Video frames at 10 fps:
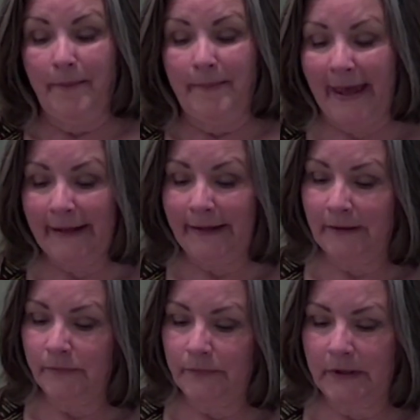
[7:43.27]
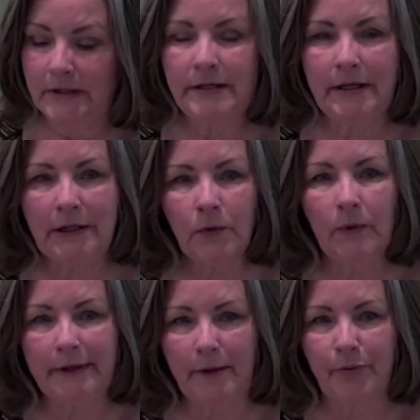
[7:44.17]
Penny
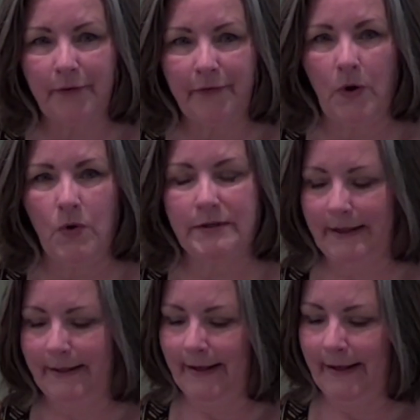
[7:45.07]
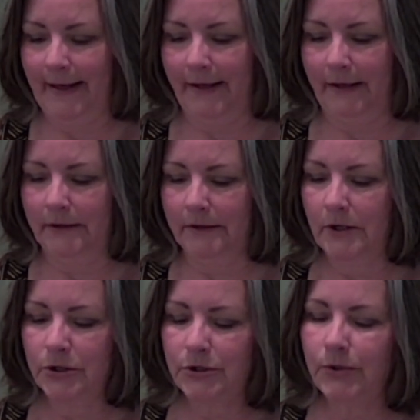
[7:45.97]
continually provoked Hannah
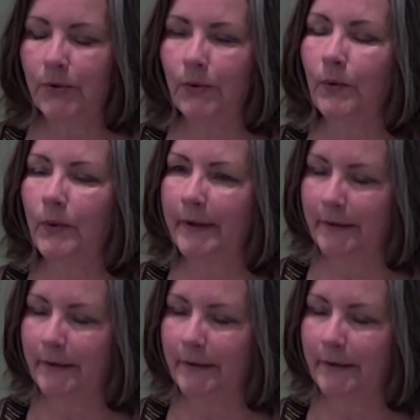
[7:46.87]
to,